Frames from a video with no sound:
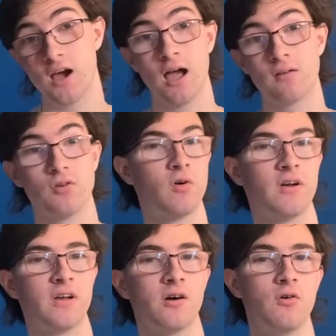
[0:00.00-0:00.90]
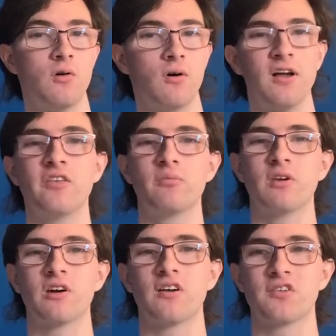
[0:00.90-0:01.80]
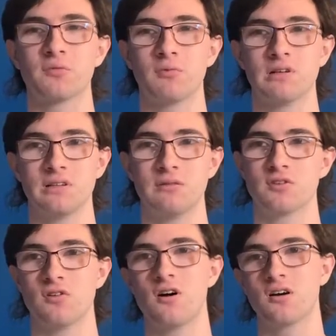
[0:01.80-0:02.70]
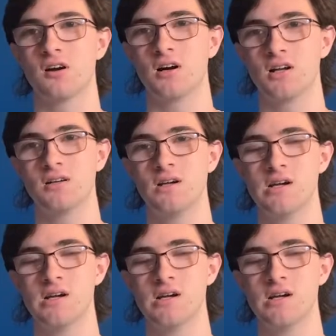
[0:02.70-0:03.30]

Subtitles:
I have no idea who it was because, well, he was long gone,